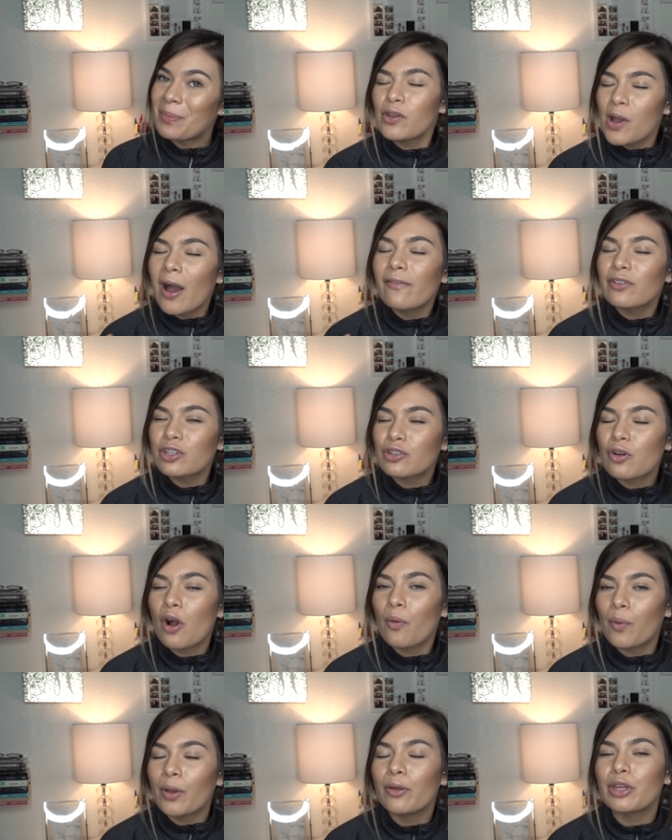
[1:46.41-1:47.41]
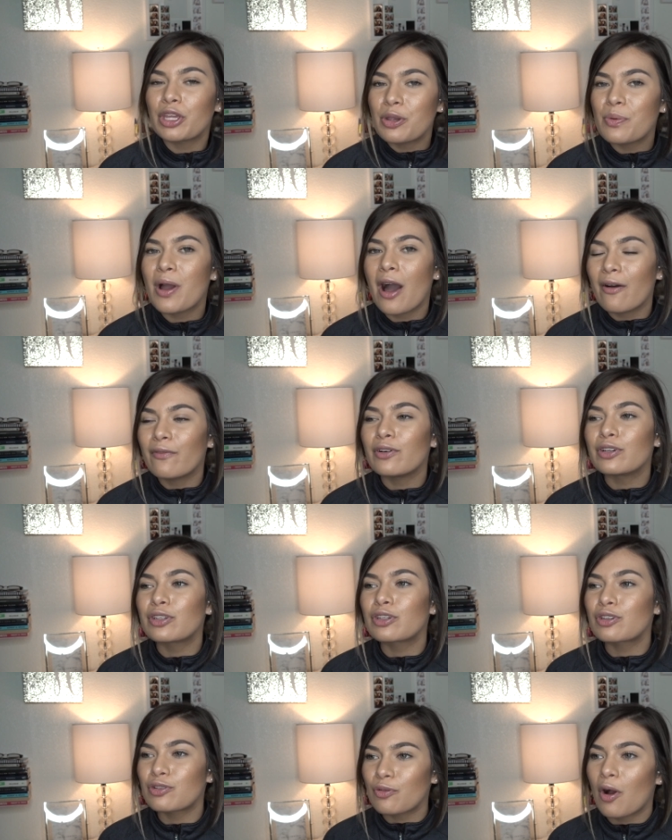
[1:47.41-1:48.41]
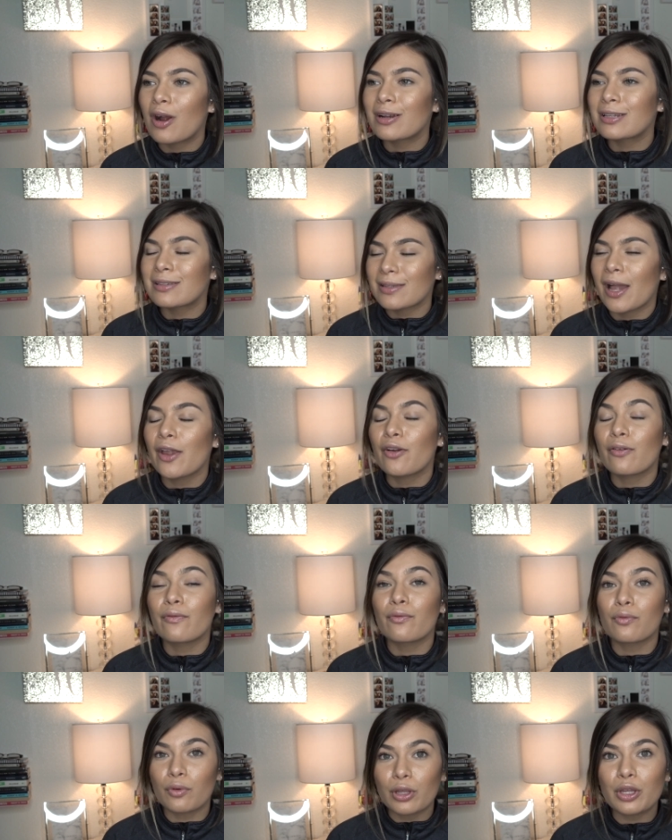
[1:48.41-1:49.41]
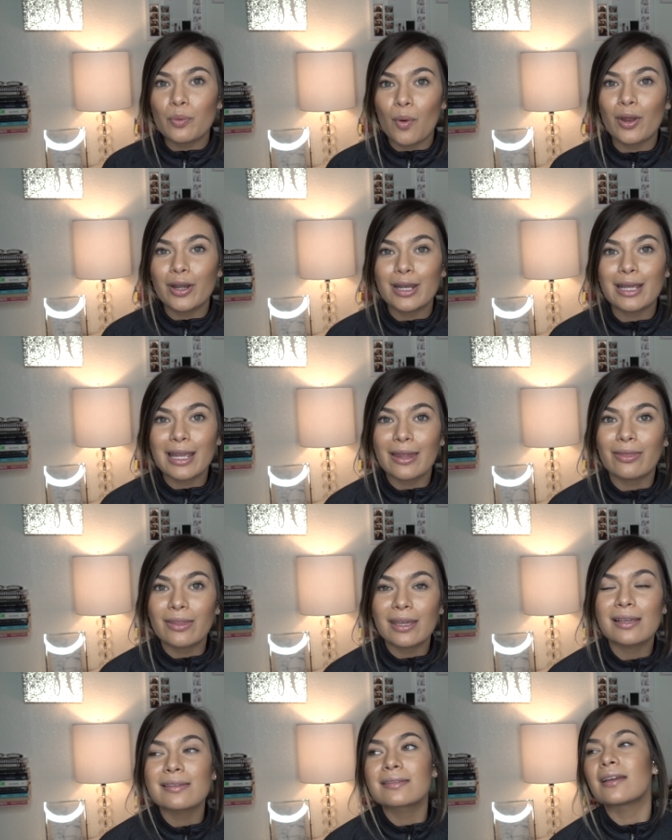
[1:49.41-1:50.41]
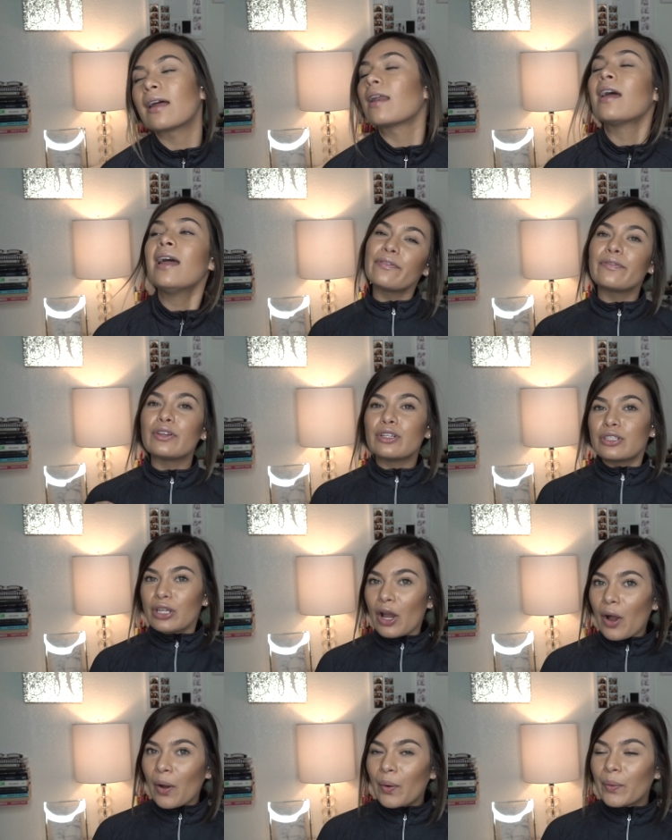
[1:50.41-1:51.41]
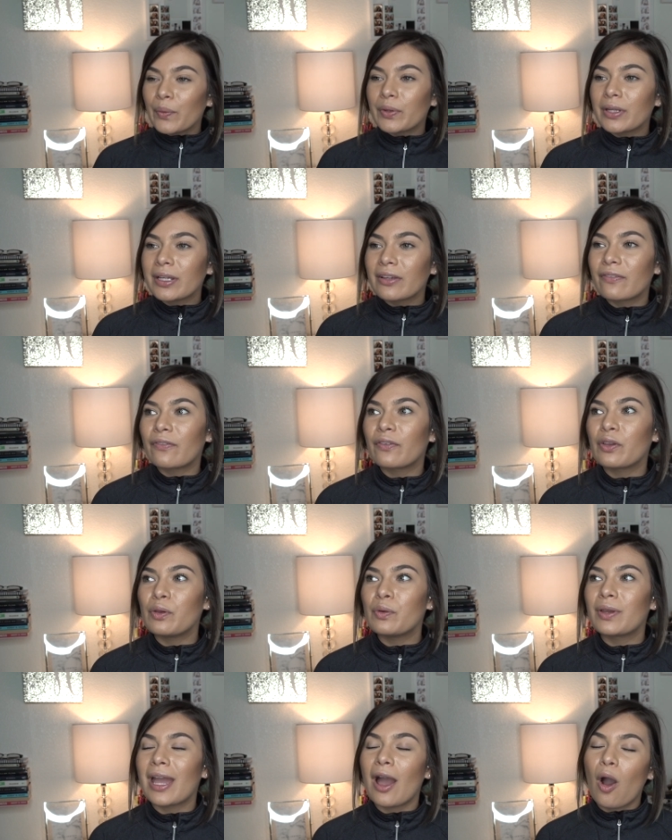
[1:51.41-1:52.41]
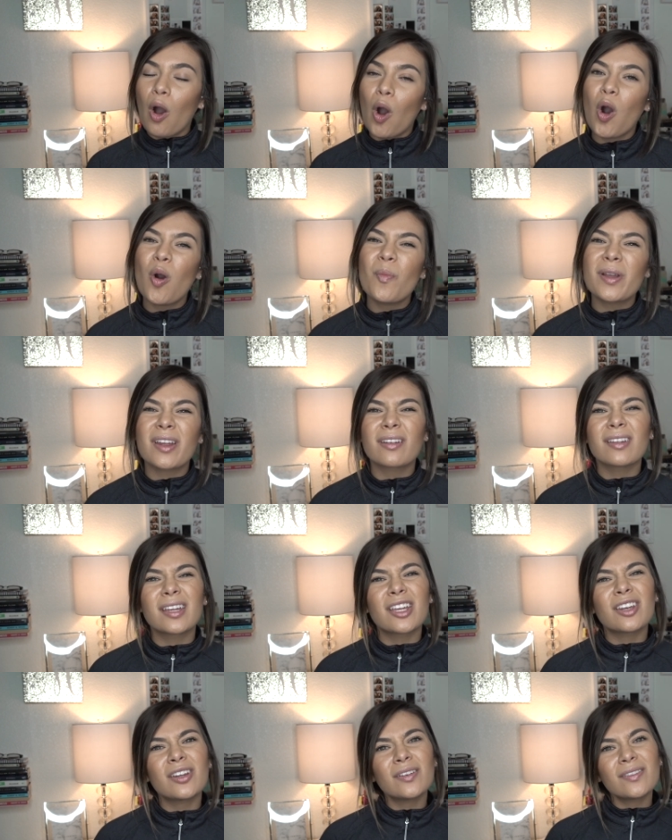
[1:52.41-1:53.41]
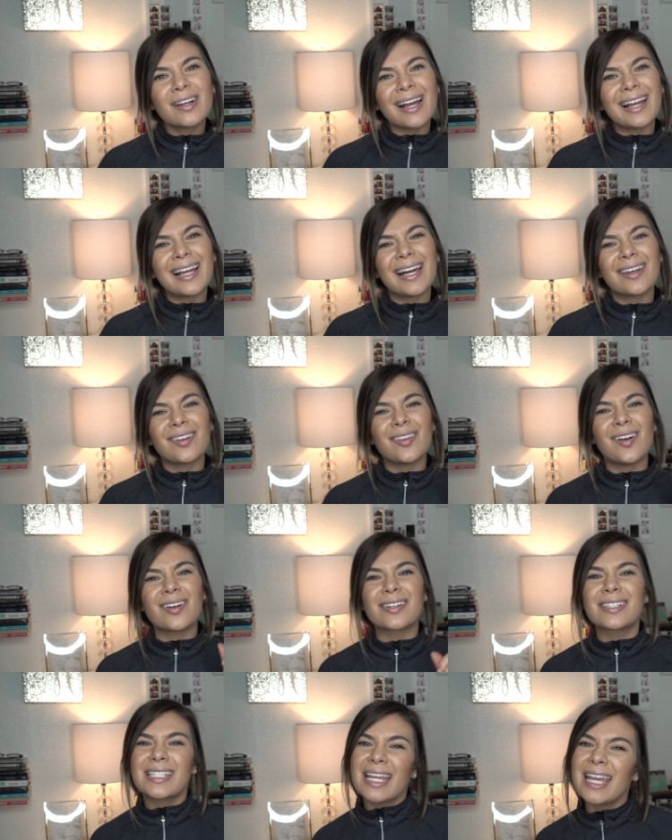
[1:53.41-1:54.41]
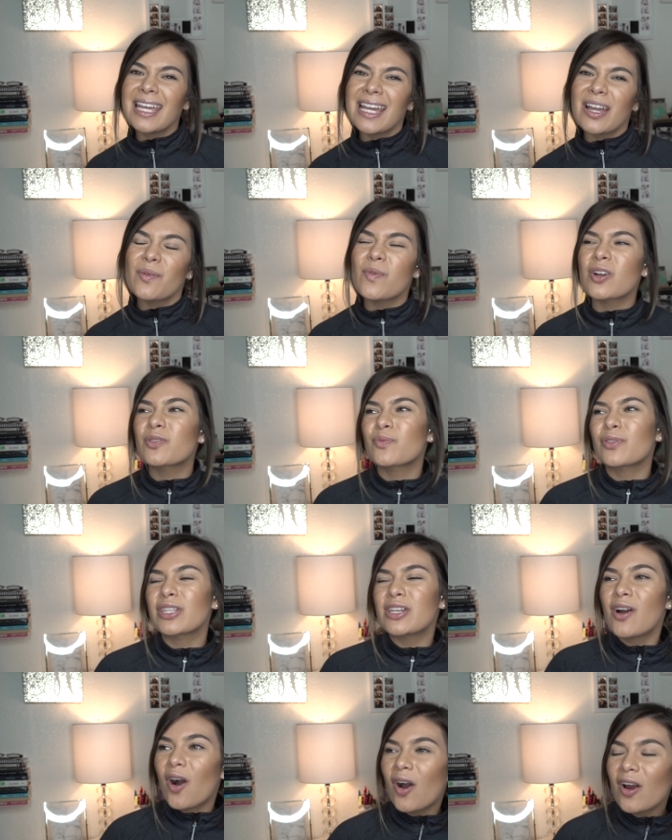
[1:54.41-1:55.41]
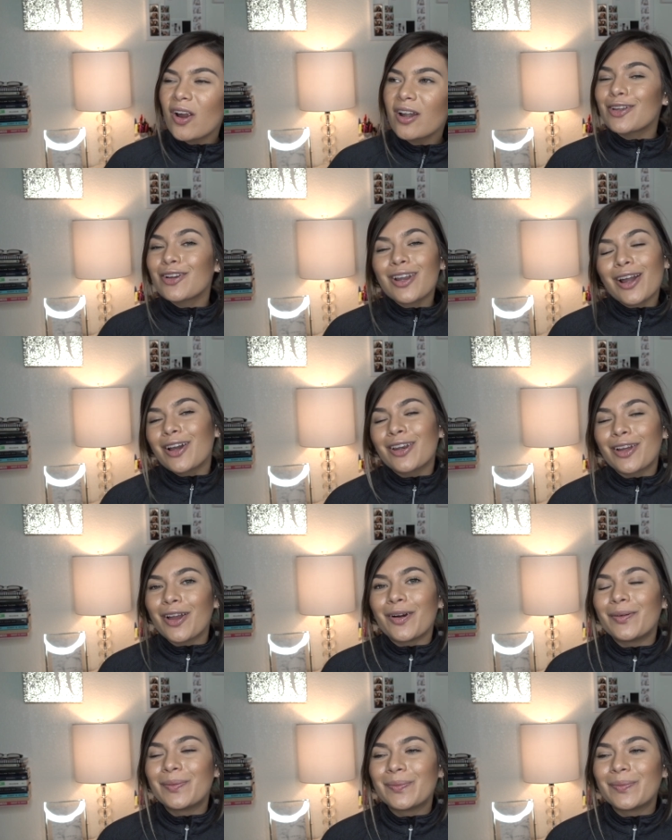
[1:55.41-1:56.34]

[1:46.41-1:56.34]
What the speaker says: If you have a strong will and you have a strong desire of really wanting to get things done. If you don't, if you get home and you're like, you know what, I had a long day, I worked really hard, you're not gonna go.